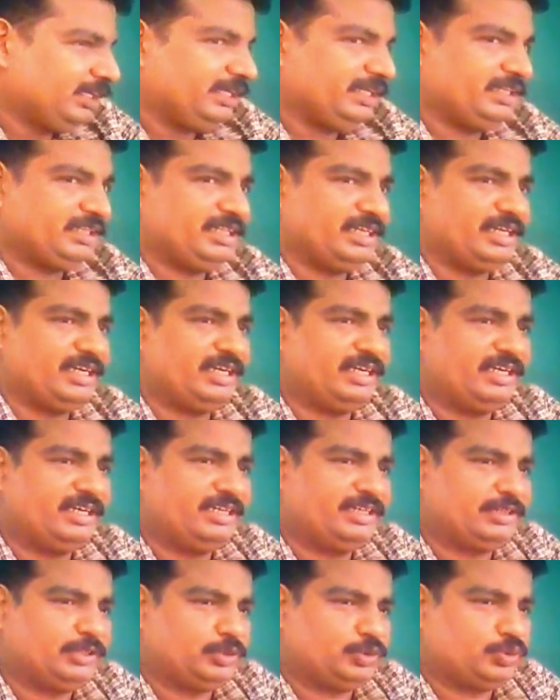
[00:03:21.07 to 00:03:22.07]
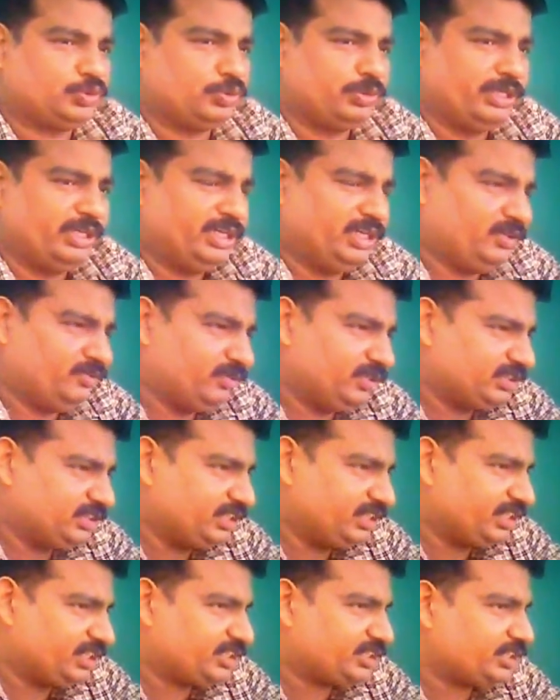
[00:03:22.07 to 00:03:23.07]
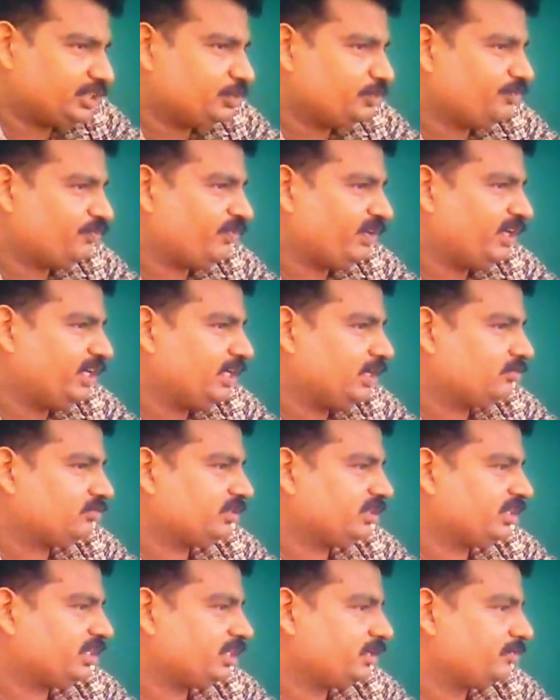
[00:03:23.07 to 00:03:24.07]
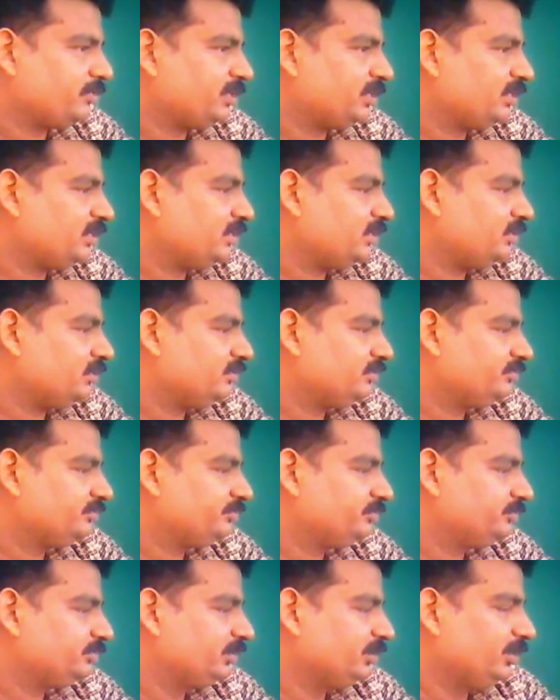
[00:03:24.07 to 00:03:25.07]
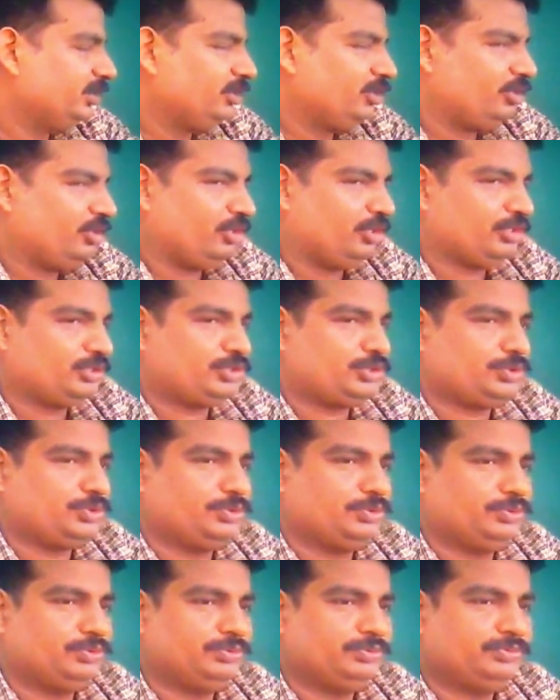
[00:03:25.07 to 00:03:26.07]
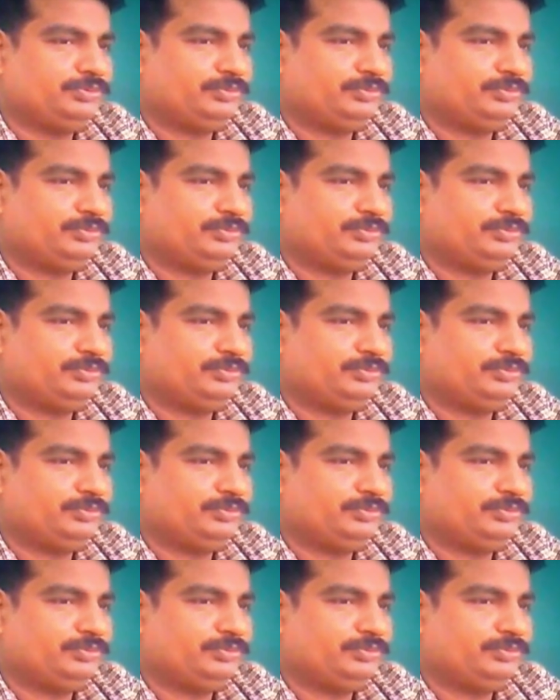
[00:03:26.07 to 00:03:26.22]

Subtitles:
either to do an investigation to find out the criminal, or to